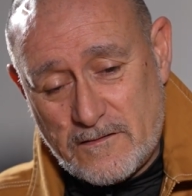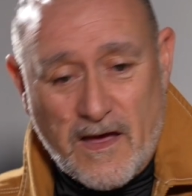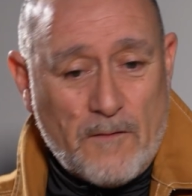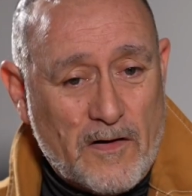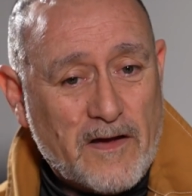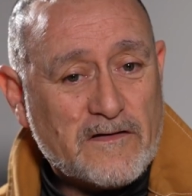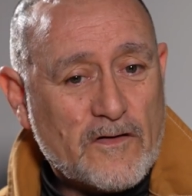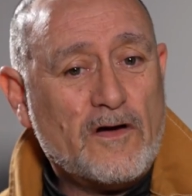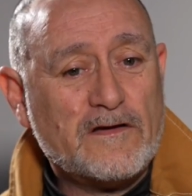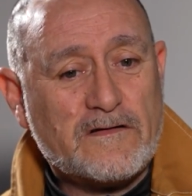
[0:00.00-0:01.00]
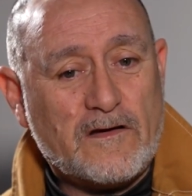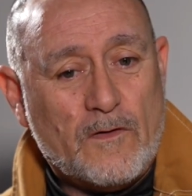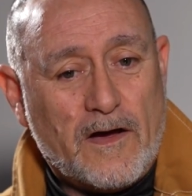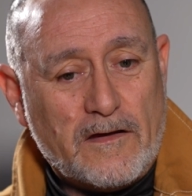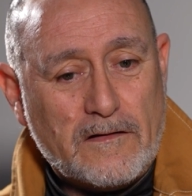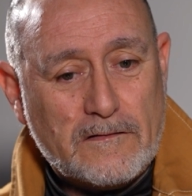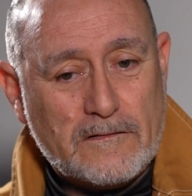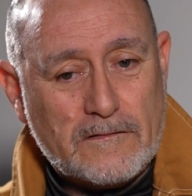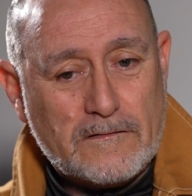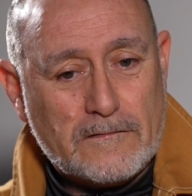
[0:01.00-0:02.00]
get my anxiety away.
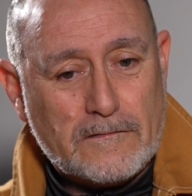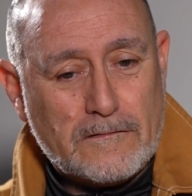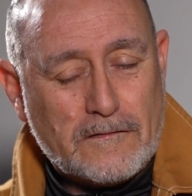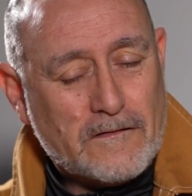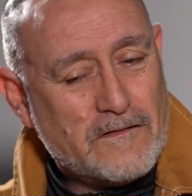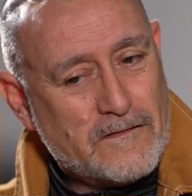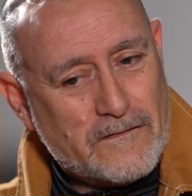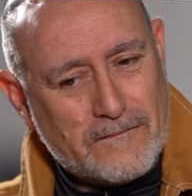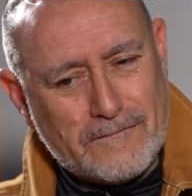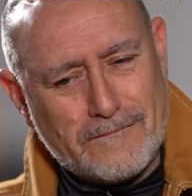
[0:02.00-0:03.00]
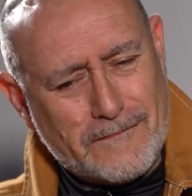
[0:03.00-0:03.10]
Because it's,